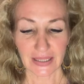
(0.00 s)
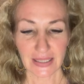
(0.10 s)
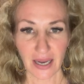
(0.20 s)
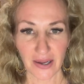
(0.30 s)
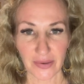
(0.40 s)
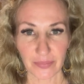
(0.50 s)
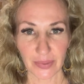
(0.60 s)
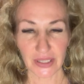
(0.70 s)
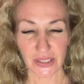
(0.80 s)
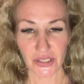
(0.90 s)
time.
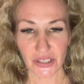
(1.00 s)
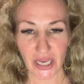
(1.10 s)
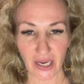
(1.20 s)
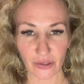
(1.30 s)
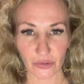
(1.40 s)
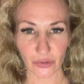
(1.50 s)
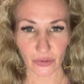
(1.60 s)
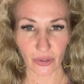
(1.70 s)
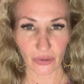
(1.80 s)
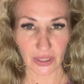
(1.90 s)
Please check on your
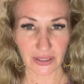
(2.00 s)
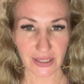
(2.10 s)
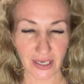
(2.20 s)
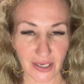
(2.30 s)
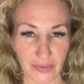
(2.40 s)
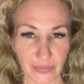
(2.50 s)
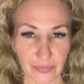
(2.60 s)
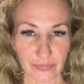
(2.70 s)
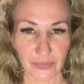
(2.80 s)
local time.